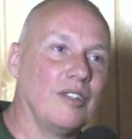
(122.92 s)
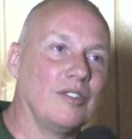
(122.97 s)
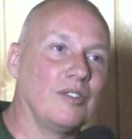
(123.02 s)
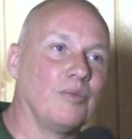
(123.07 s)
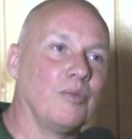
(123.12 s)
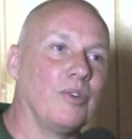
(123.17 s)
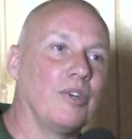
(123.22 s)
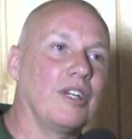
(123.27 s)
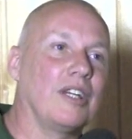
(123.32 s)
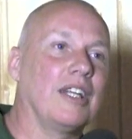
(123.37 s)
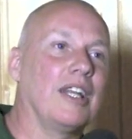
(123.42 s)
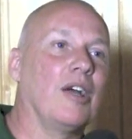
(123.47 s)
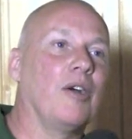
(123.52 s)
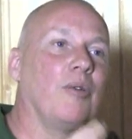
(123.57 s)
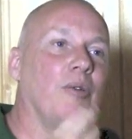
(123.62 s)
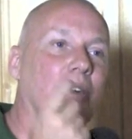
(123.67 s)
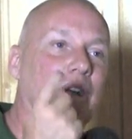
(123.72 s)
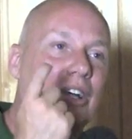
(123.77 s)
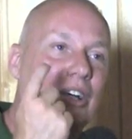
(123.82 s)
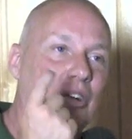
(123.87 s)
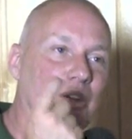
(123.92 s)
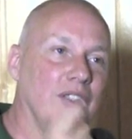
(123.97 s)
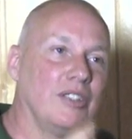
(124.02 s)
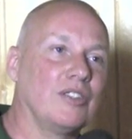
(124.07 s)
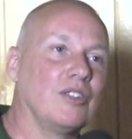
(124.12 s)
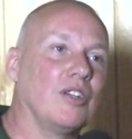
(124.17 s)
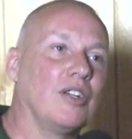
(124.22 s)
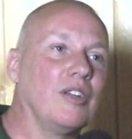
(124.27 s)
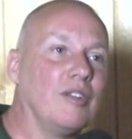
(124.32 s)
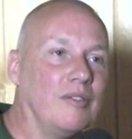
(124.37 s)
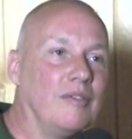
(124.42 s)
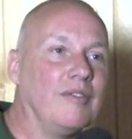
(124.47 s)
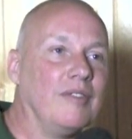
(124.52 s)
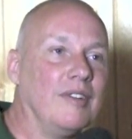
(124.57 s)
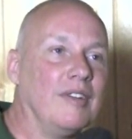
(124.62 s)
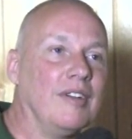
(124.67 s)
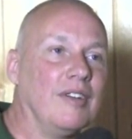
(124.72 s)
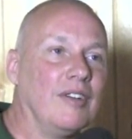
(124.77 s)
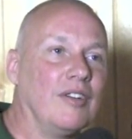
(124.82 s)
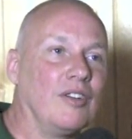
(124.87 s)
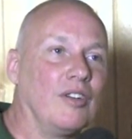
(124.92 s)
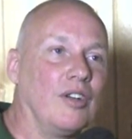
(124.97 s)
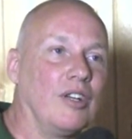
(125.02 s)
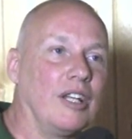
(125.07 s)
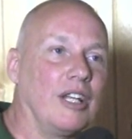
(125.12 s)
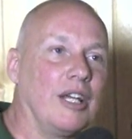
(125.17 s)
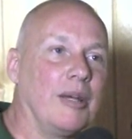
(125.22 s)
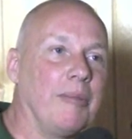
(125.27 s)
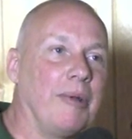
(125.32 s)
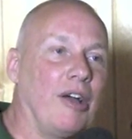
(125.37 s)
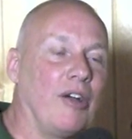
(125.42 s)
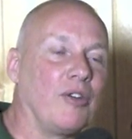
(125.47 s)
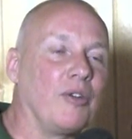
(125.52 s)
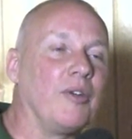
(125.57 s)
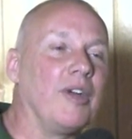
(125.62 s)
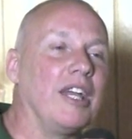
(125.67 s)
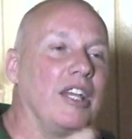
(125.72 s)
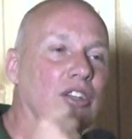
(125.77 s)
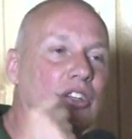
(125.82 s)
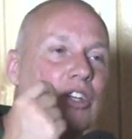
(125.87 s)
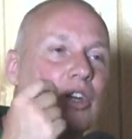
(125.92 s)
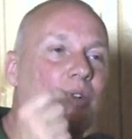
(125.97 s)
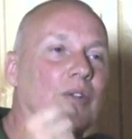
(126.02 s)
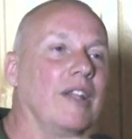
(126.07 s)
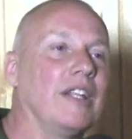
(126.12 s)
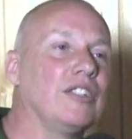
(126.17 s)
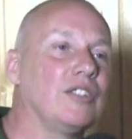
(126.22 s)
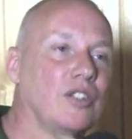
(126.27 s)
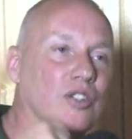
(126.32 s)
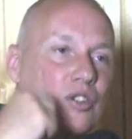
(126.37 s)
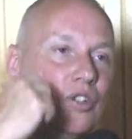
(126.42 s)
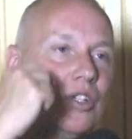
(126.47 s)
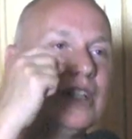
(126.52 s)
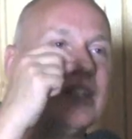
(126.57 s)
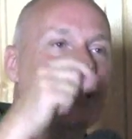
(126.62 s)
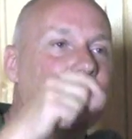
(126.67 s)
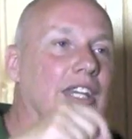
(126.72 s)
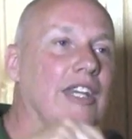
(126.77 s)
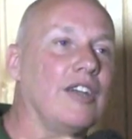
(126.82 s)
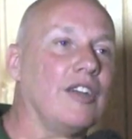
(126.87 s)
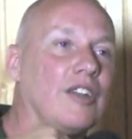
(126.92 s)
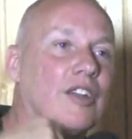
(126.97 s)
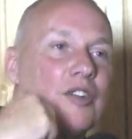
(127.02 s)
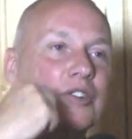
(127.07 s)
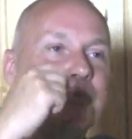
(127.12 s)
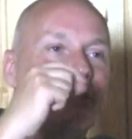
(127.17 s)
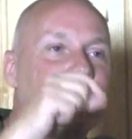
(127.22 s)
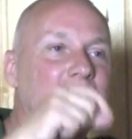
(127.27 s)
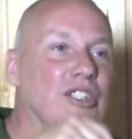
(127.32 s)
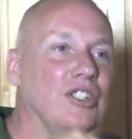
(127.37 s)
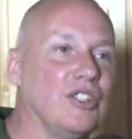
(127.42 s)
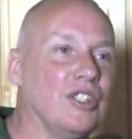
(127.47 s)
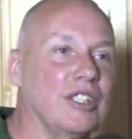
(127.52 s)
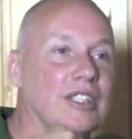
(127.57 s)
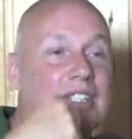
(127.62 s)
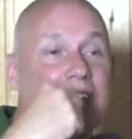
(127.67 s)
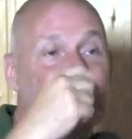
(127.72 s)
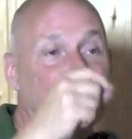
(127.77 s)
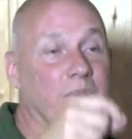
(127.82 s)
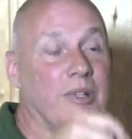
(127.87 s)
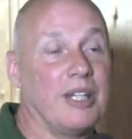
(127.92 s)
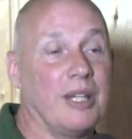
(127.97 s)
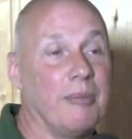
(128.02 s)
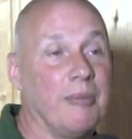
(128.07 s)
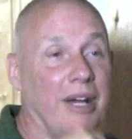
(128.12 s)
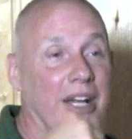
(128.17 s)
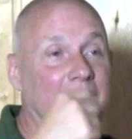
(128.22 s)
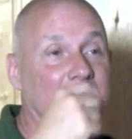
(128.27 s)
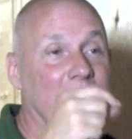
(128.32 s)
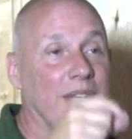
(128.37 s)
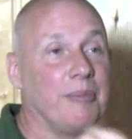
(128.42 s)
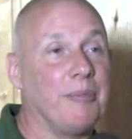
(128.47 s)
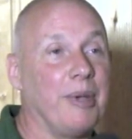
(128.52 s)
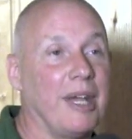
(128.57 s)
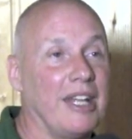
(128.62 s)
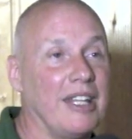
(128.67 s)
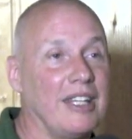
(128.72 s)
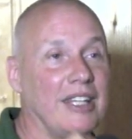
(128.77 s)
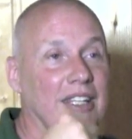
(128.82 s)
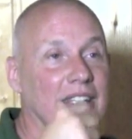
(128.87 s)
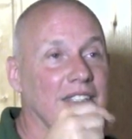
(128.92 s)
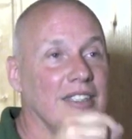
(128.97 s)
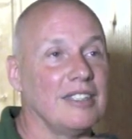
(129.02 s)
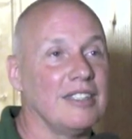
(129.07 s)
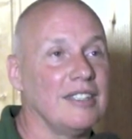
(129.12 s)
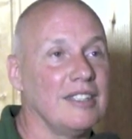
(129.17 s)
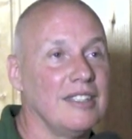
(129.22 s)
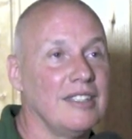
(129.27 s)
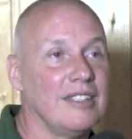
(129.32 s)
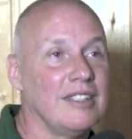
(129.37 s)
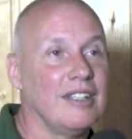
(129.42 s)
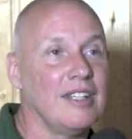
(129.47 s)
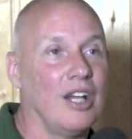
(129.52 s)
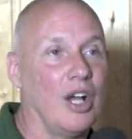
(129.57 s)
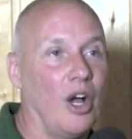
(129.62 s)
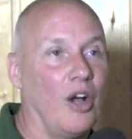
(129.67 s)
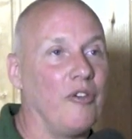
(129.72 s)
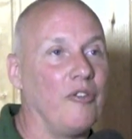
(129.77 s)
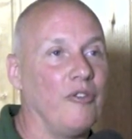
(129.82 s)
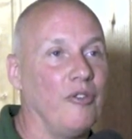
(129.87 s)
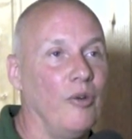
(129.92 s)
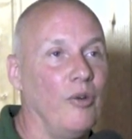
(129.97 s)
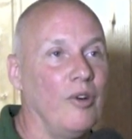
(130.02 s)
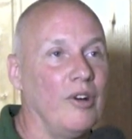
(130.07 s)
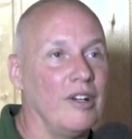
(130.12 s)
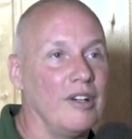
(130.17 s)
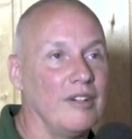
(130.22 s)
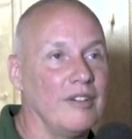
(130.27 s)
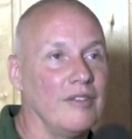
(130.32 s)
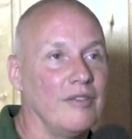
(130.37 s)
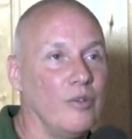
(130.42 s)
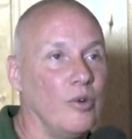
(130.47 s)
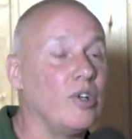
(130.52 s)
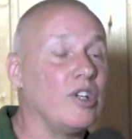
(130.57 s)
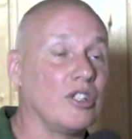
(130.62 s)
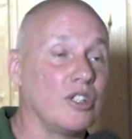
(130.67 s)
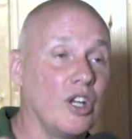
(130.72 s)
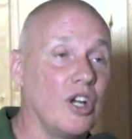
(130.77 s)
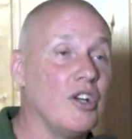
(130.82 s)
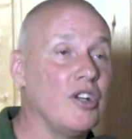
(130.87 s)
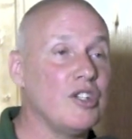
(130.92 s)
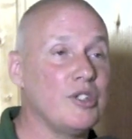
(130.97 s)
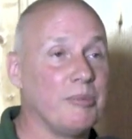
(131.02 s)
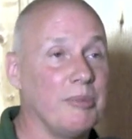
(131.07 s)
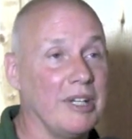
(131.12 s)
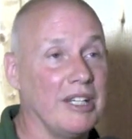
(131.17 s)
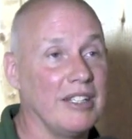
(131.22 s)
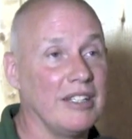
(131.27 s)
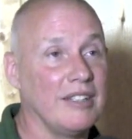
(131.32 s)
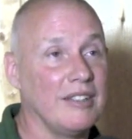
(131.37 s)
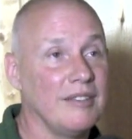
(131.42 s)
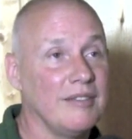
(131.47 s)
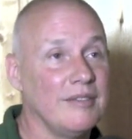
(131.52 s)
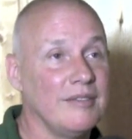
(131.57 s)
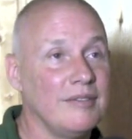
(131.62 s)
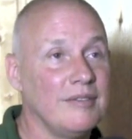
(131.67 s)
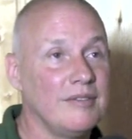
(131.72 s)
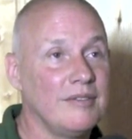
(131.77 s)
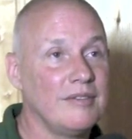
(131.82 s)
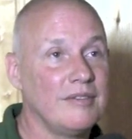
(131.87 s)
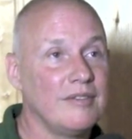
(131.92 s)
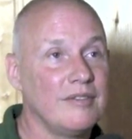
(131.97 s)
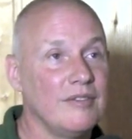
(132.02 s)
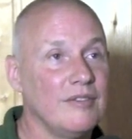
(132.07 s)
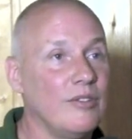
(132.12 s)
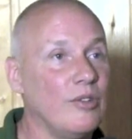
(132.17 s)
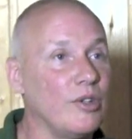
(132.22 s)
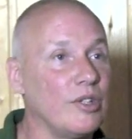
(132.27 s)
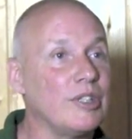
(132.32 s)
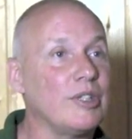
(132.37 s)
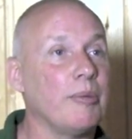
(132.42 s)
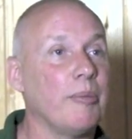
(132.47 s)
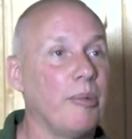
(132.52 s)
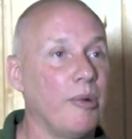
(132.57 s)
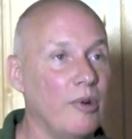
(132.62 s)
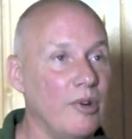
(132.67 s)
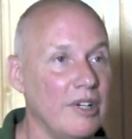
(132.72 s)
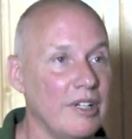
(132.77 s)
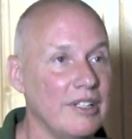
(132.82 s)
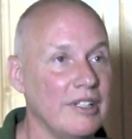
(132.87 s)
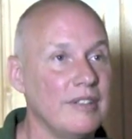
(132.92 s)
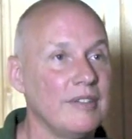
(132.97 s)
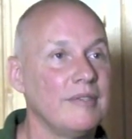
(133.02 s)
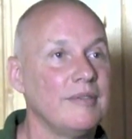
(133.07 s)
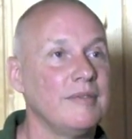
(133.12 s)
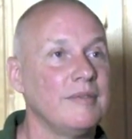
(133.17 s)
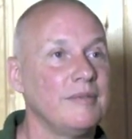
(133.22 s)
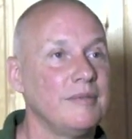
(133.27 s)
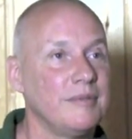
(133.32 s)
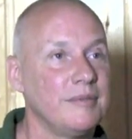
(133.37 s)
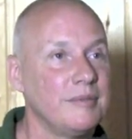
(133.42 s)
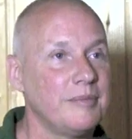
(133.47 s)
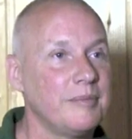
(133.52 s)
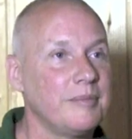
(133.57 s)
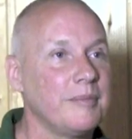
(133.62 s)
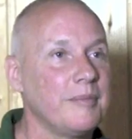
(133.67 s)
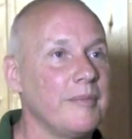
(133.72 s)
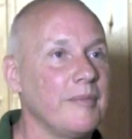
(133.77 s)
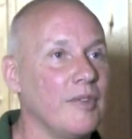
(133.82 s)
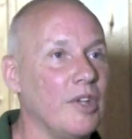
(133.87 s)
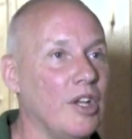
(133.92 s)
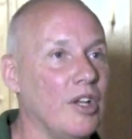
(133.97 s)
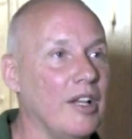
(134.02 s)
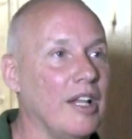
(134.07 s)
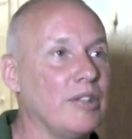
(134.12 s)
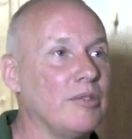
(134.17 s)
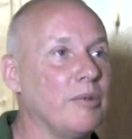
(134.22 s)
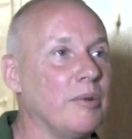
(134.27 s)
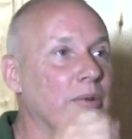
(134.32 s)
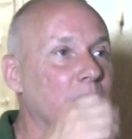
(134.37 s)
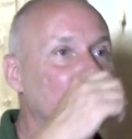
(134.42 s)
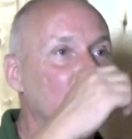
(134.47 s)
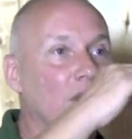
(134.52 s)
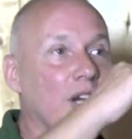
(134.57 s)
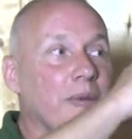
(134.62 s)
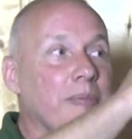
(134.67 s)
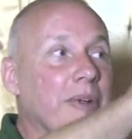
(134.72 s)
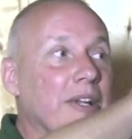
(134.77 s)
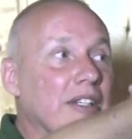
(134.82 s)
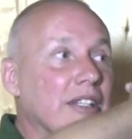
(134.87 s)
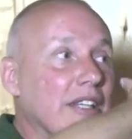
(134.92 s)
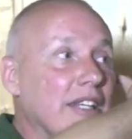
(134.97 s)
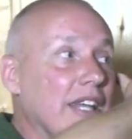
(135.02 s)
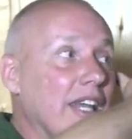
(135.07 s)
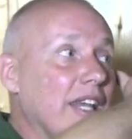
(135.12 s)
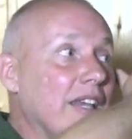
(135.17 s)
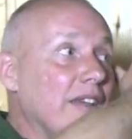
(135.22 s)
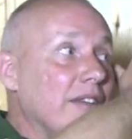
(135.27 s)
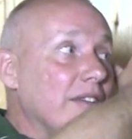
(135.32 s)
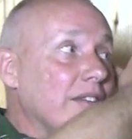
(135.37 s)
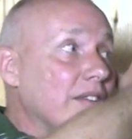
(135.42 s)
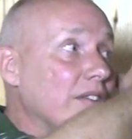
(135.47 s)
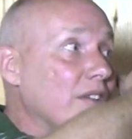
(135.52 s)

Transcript: It's working out well. It's gonna, gonna come out great. You know. It's good to hear those messages. That's what the mighty companions are for. For encouragement, for support. You know. That's what we were talking about today.